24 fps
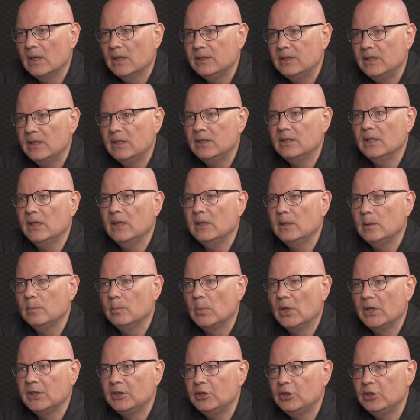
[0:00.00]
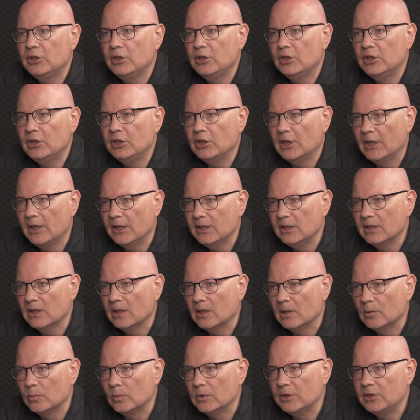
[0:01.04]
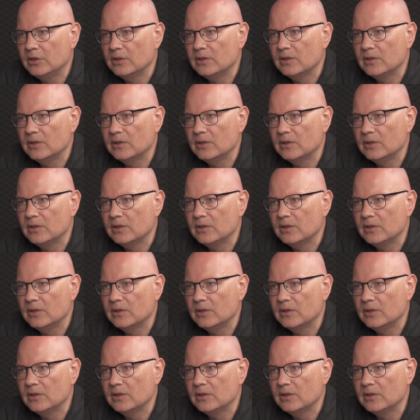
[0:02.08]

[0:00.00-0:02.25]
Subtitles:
dictated by China, which